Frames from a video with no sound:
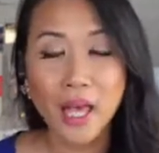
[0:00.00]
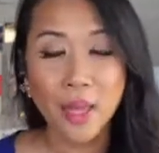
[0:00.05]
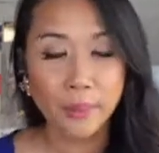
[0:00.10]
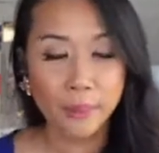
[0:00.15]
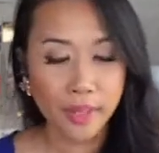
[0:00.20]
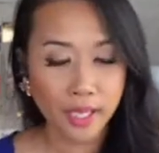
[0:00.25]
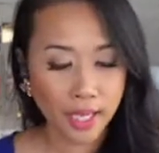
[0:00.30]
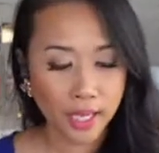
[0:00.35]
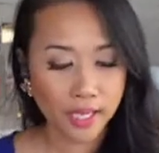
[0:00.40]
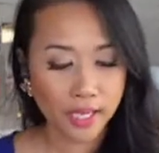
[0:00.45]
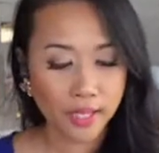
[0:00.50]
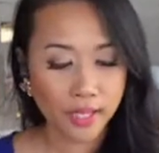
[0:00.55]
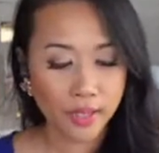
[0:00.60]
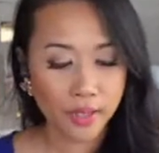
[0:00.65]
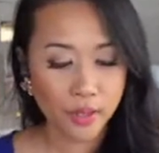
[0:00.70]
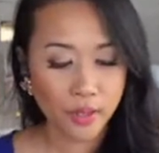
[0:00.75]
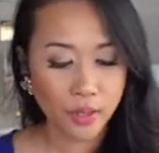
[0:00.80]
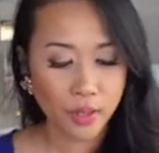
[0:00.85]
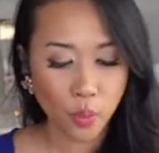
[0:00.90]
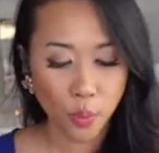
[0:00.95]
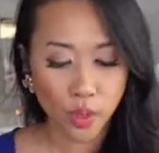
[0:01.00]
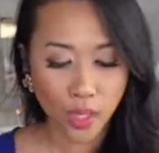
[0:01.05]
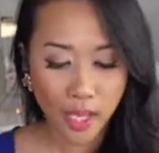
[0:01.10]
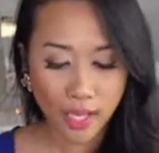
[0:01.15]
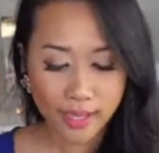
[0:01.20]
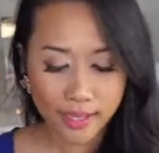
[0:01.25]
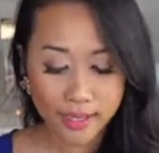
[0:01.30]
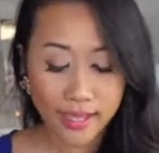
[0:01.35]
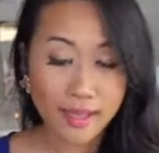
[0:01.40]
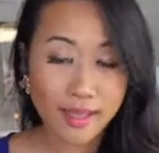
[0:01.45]
Because when
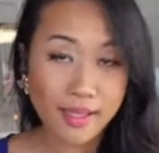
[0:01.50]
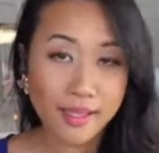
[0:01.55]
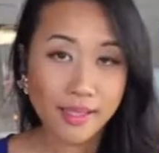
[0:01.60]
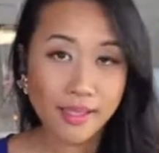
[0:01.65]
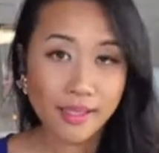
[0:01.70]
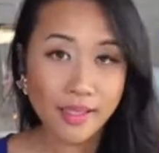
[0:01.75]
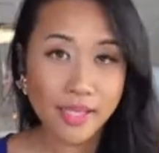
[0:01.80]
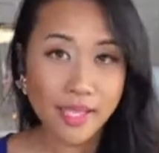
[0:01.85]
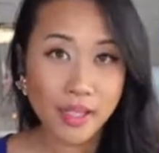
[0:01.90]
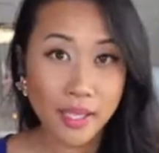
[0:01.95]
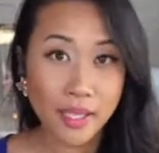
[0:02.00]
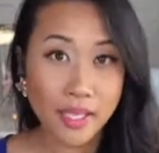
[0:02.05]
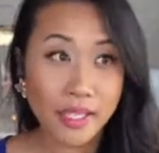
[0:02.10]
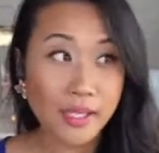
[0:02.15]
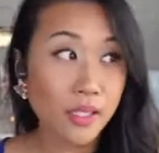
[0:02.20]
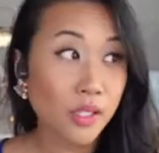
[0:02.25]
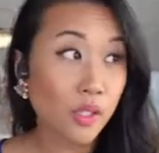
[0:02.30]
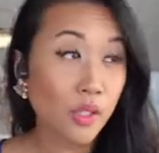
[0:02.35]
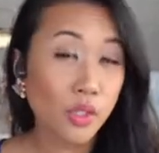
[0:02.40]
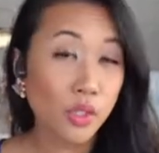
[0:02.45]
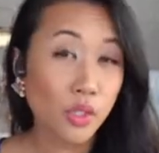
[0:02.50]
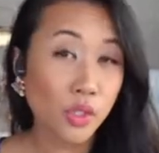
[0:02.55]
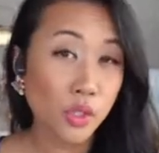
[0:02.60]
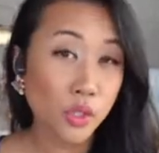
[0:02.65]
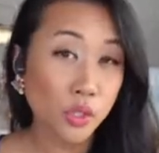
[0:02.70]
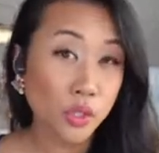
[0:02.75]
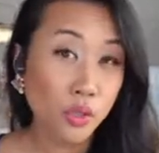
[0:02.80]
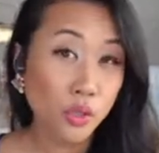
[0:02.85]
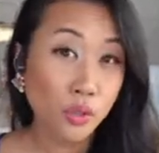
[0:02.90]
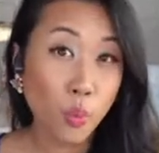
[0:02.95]
I send this out to my guests, it's
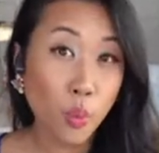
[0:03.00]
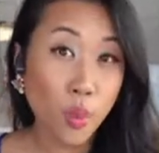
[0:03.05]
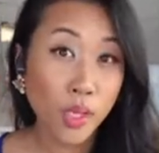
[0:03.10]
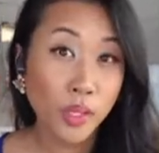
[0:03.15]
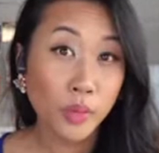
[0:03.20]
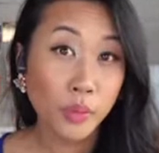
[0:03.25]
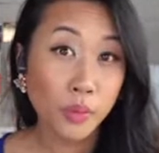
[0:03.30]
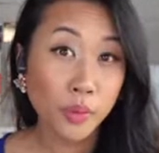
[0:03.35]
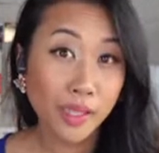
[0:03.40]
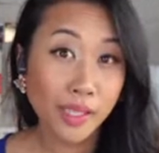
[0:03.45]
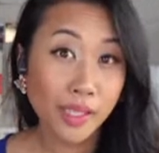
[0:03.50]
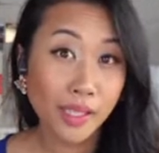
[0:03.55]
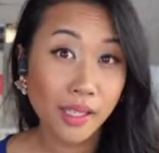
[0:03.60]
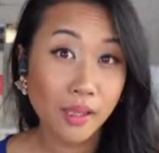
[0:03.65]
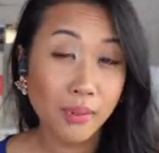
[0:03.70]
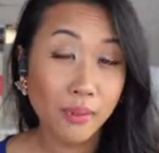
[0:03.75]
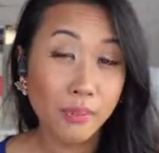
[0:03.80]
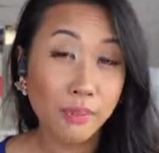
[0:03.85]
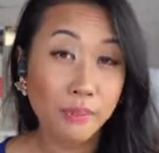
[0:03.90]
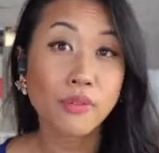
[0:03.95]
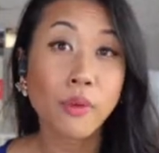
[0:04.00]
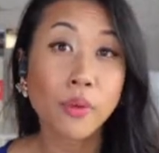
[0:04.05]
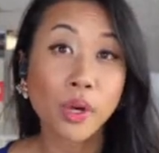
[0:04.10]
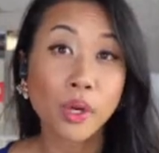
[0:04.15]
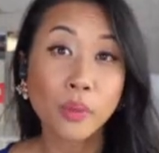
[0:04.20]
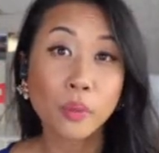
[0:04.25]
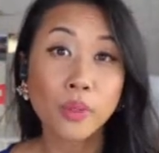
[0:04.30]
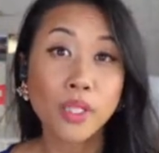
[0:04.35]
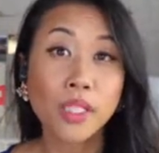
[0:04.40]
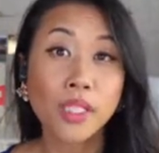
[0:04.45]
usually 1 week
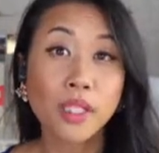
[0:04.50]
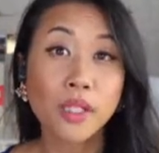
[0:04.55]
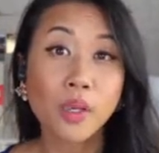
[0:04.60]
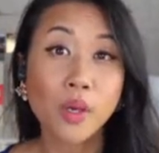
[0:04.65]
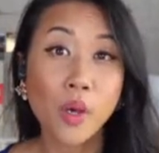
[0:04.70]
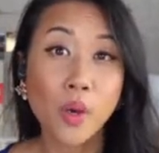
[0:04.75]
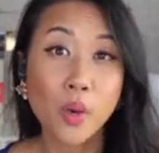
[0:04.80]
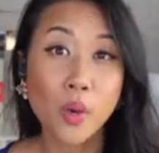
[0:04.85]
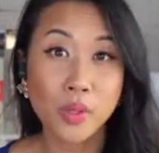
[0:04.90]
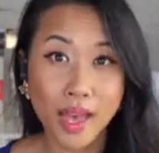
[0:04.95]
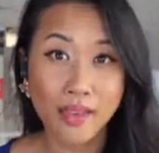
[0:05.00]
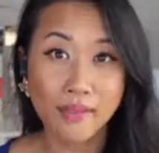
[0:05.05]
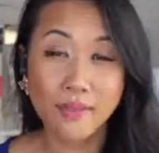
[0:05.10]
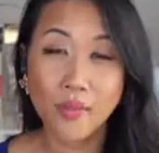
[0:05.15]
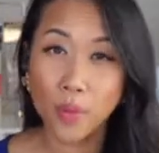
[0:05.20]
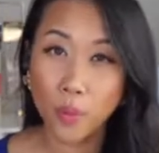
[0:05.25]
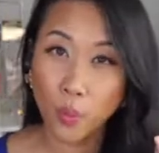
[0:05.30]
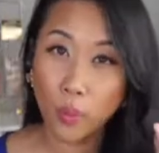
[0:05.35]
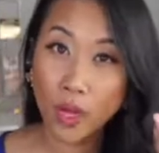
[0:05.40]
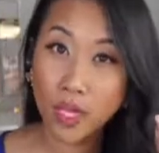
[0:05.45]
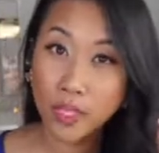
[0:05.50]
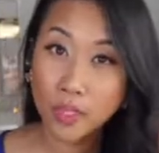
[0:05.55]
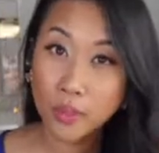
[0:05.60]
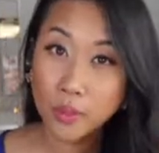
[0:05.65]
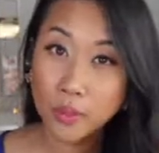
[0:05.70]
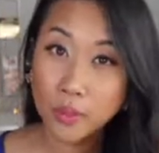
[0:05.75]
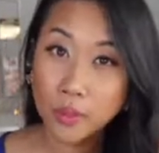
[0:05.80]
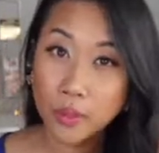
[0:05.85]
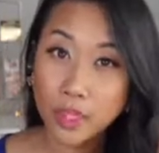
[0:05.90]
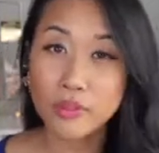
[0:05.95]
before we go live. 1
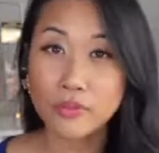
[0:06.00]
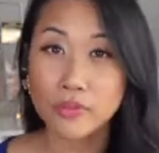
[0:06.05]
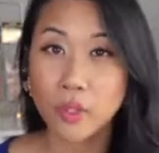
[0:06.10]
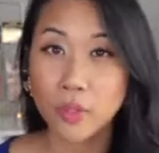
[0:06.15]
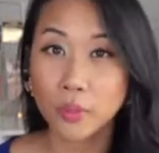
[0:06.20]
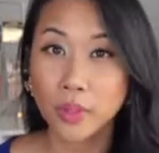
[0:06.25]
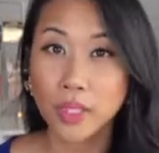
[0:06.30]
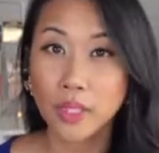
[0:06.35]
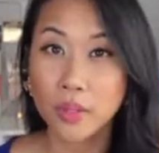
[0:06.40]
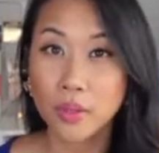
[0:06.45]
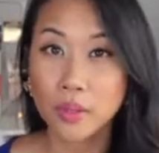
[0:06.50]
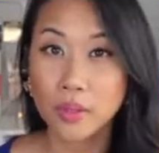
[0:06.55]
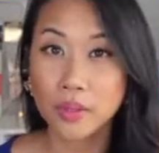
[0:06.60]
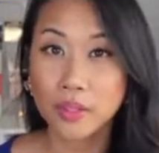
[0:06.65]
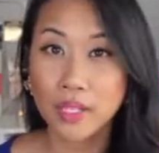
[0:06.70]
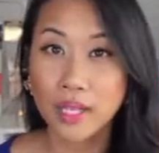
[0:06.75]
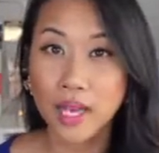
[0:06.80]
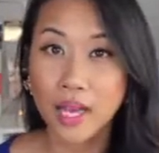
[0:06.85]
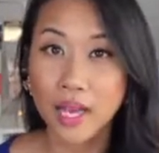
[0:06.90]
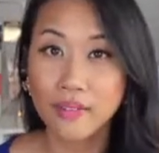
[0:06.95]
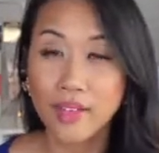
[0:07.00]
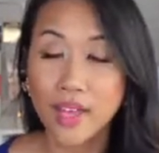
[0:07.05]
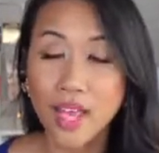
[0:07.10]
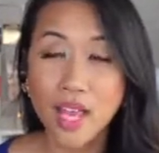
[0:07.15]
week before we go live.